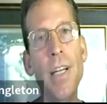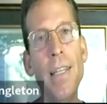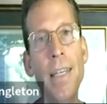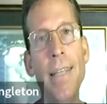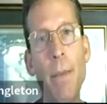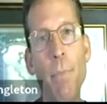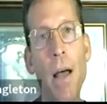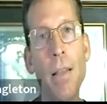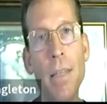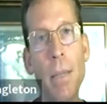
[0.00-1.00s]
are going to dictate
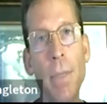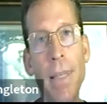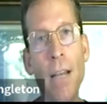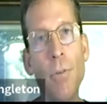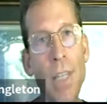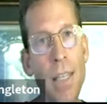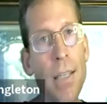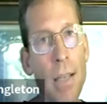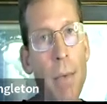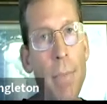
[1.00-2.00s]
policy, but they don't see
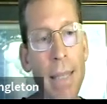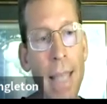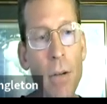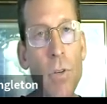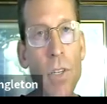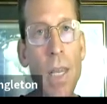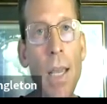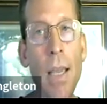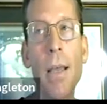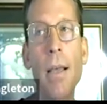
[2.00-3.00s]
this coming. They don't
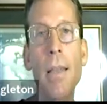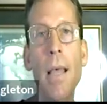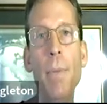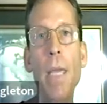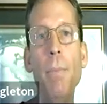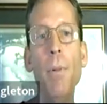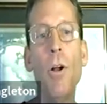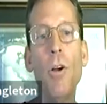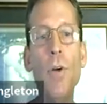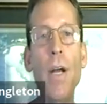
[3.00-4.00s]
see that people
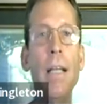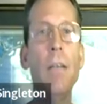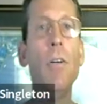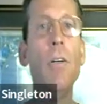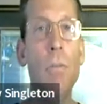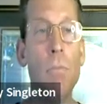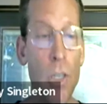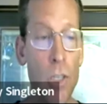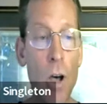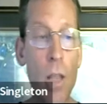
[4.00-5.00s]
are creating,
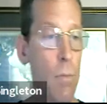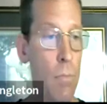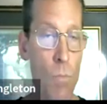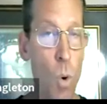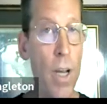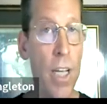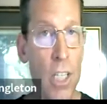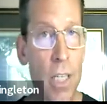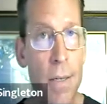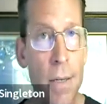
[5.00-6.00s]
let's call it
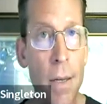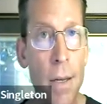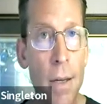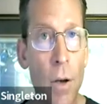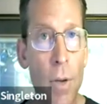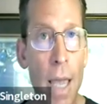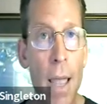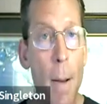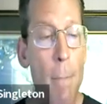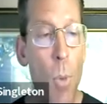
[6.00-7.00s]
mortgages,
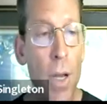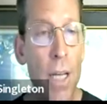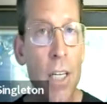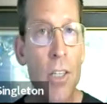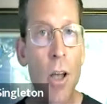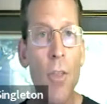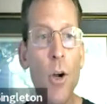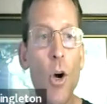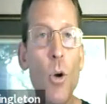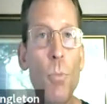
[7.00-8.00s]
okay? Mortgages on
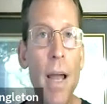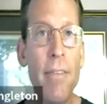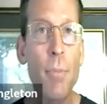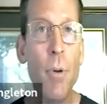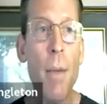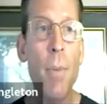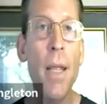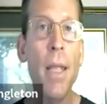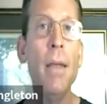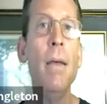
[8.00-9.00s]
their own private
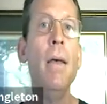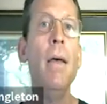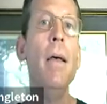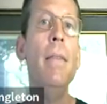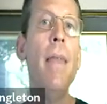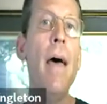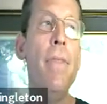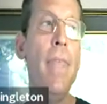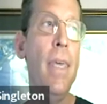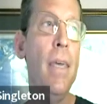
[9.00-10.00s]
property that
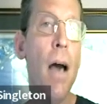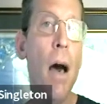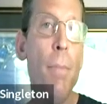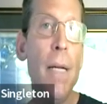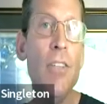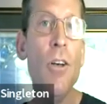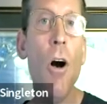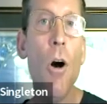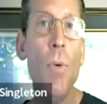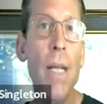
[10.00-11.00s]
the companies
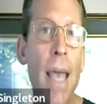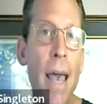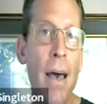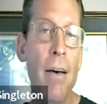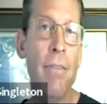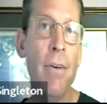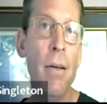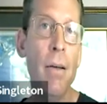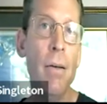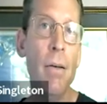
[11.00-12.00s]
already have.
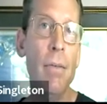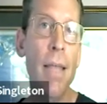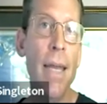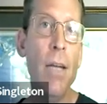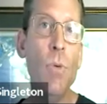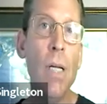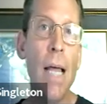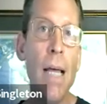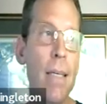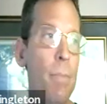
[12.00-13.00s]
They didn't
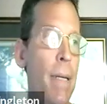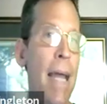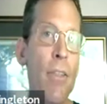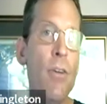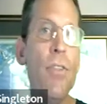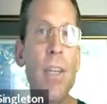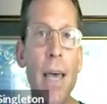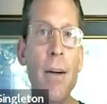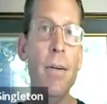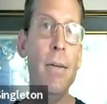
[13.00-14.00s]
realize it, but now they're the
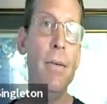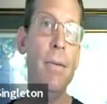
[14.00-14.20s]
debtor.